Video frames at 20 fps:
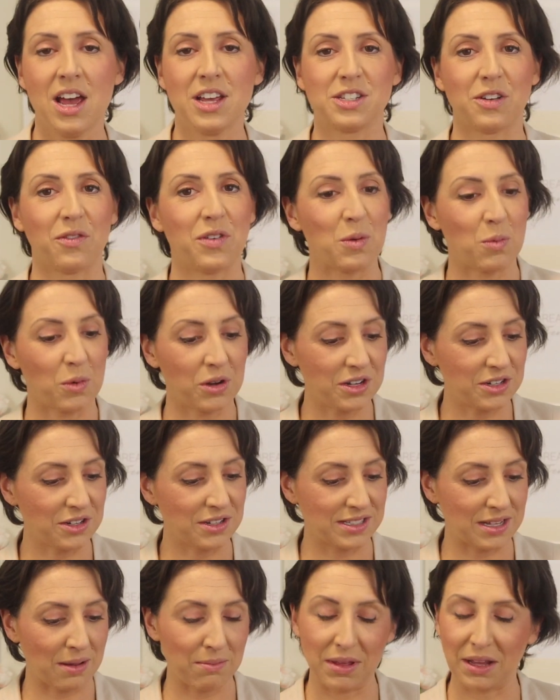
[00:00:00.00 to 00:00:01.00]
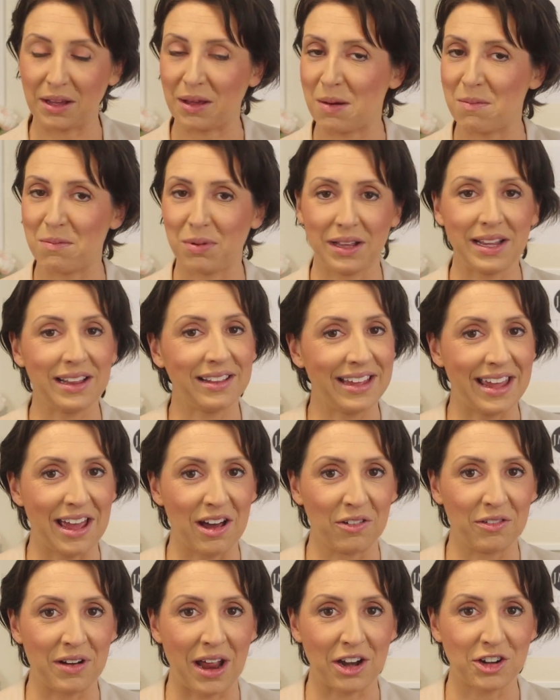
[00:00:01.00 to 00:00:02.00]
So if you want to do something completely
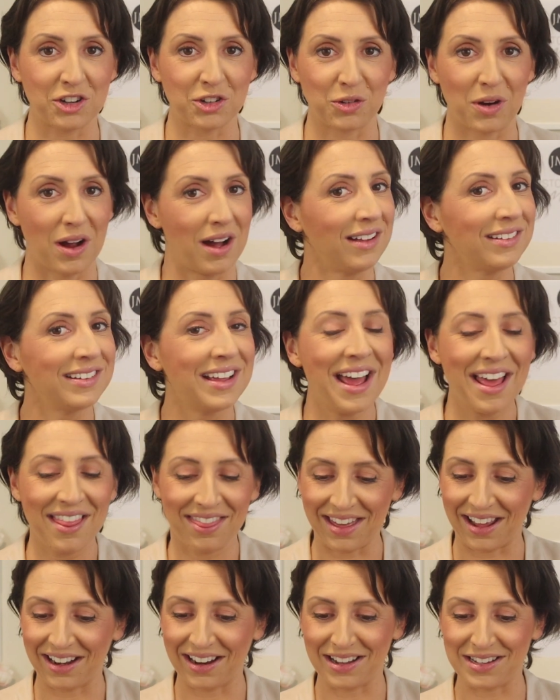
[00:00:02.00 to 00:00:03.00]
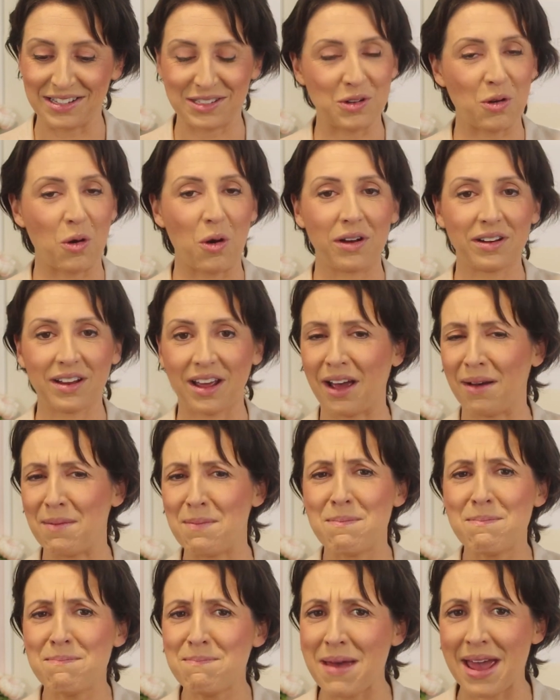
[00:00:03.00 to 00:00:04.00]
el natural that has got
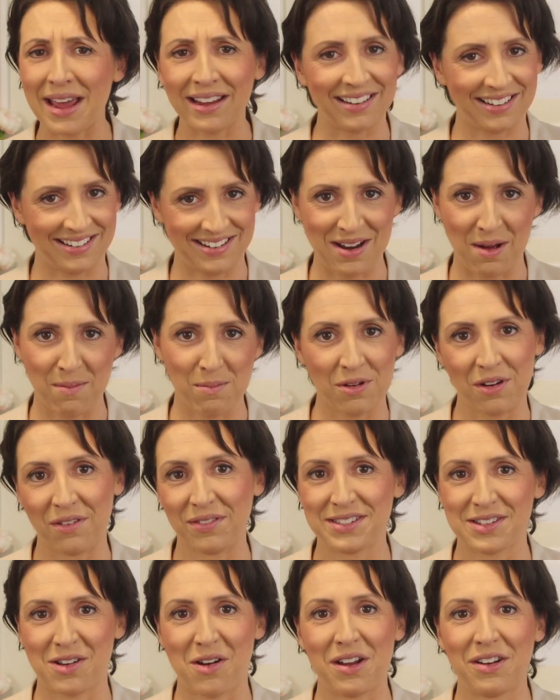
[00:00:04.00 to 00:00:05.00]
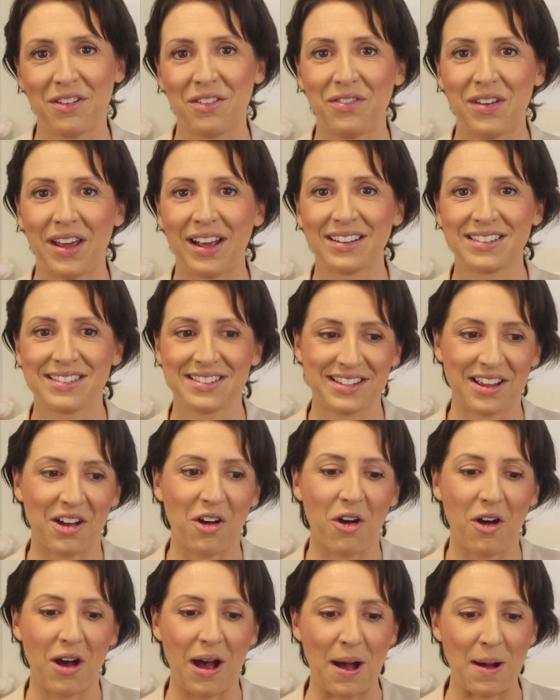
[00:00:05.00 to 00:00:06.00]
a mega number of side effects
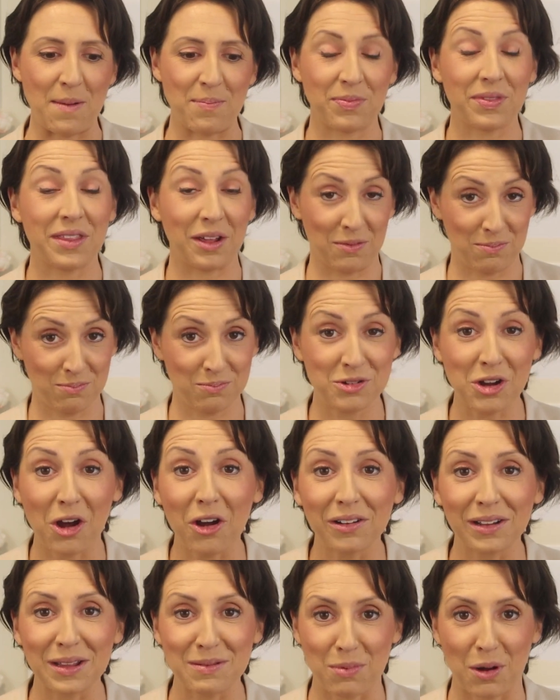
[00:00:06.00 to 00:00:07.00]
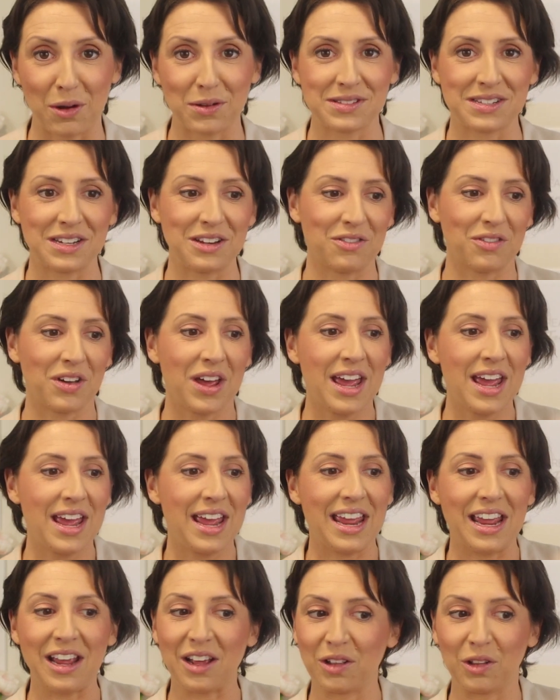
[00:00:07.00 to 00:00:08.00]
that are totally positive,
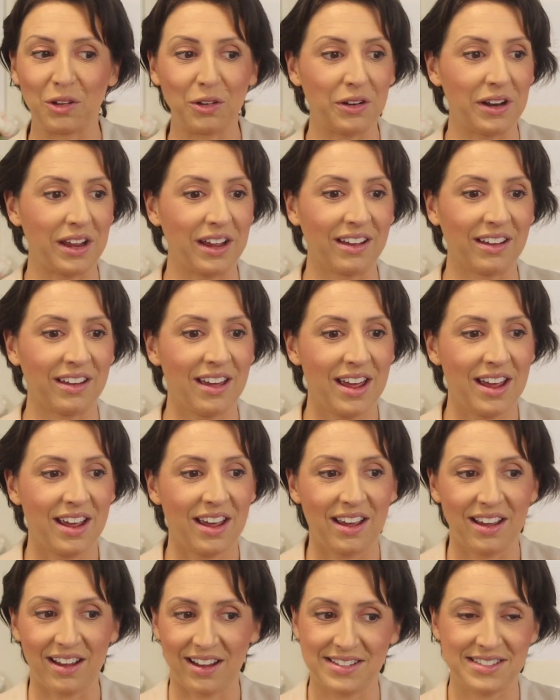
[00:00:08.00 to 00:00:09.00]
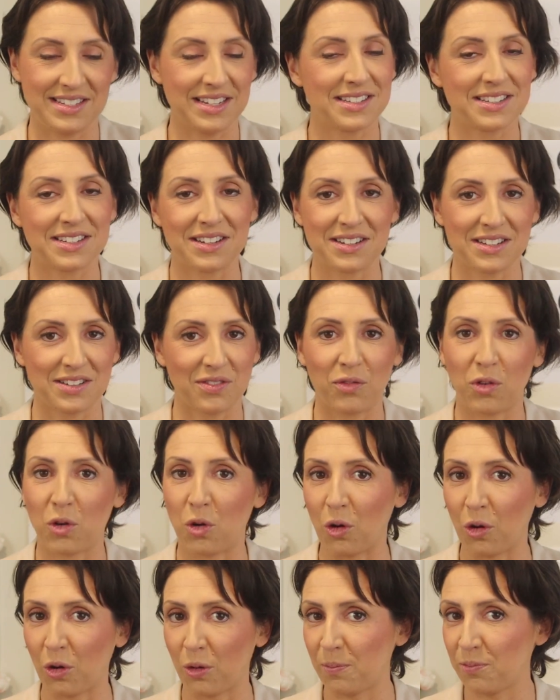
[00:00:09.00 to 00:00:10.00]
including assistance
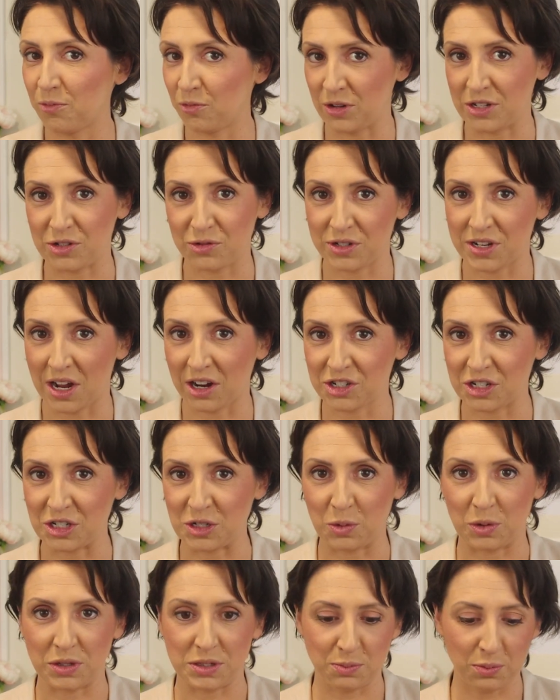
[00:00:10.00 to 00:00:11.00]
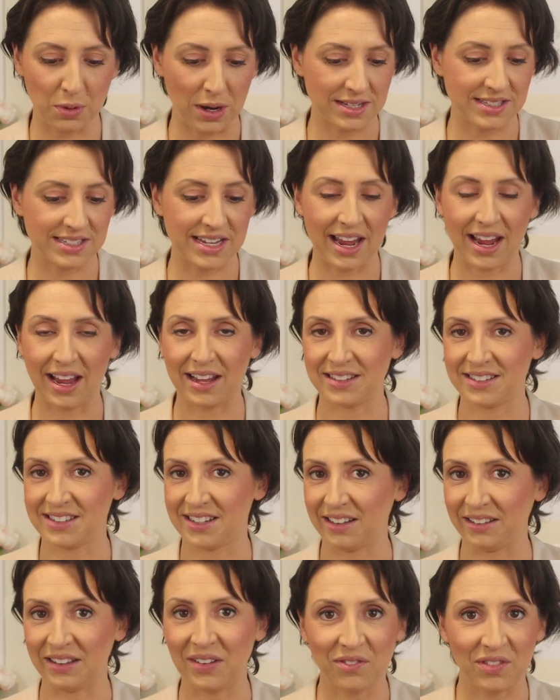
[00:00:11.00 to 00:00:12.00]
for risk reduction towards breast
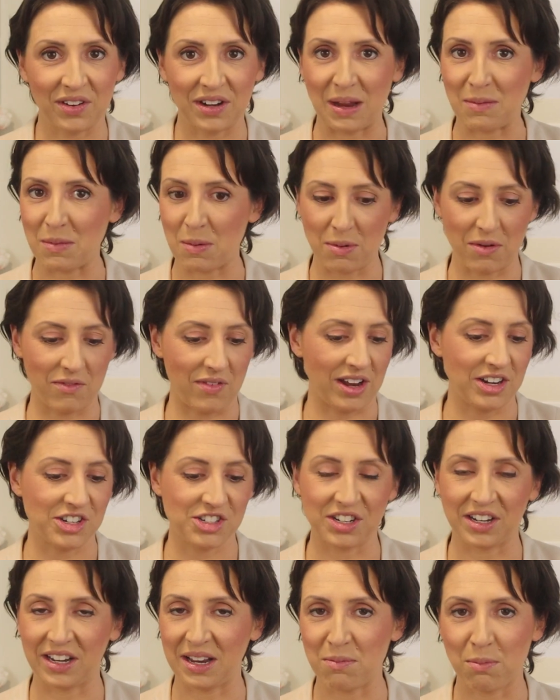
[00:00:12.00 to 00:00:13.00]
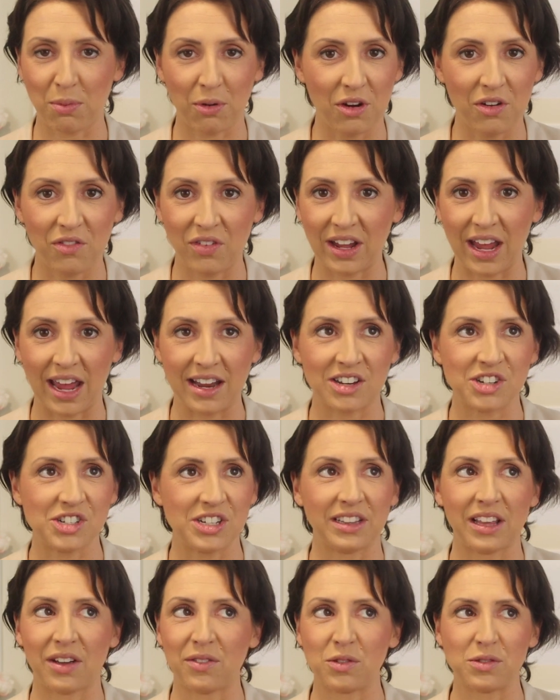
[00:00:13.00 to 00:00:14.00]
cancer, lymphedema prevention, improving
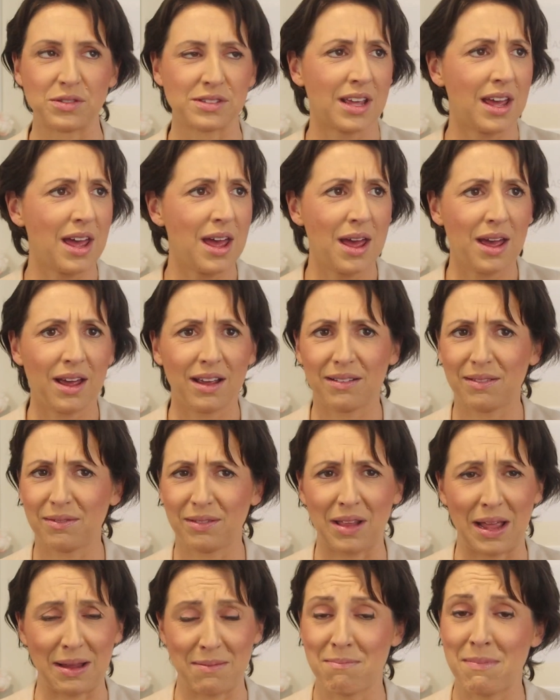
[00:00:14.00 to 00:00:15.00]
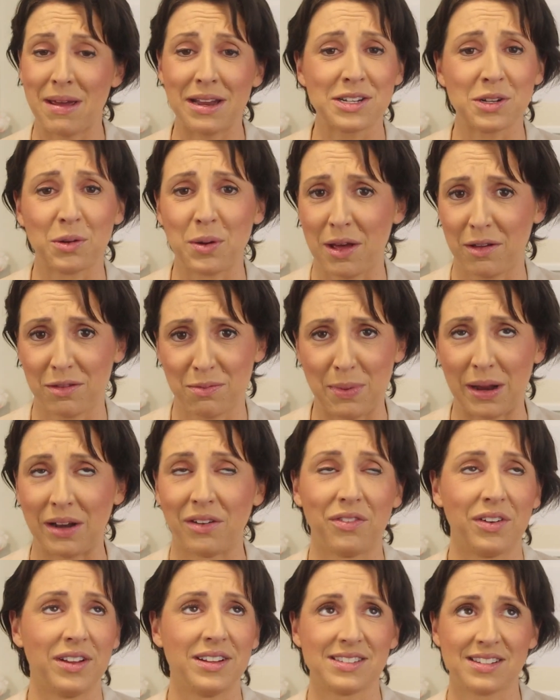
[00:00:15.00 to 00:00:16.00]
energy levels, like mental health
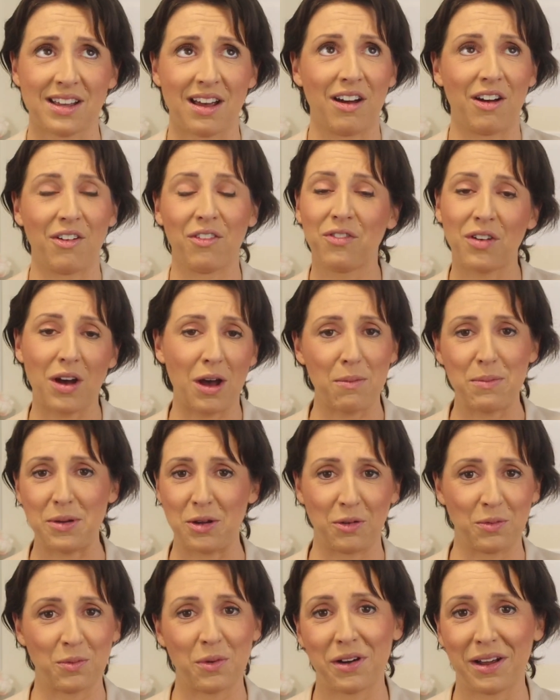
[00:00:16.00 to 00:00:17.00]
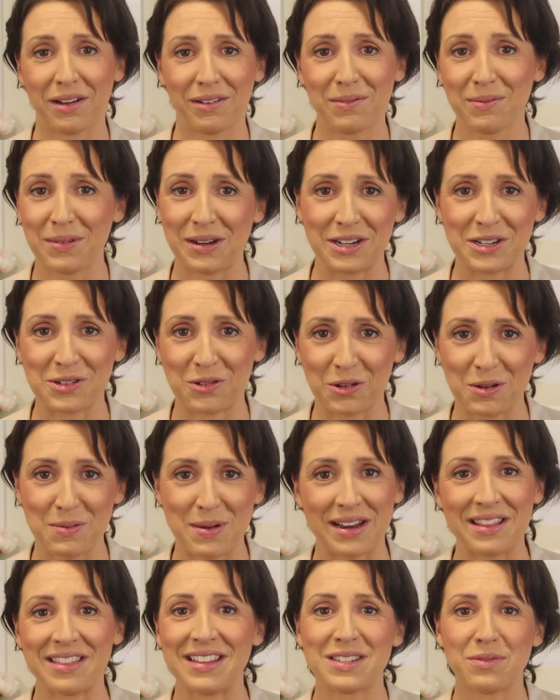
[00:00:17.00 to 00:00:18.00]
benefits are far beyond what I'm going to talk
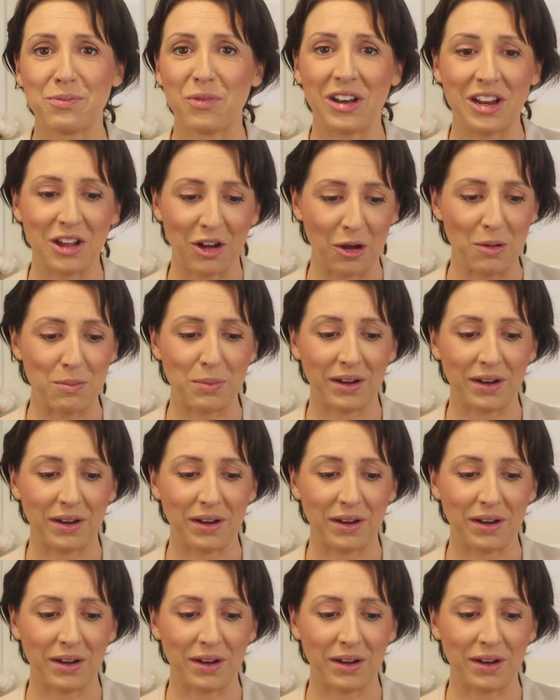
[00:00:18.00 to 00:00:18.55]
about in this video.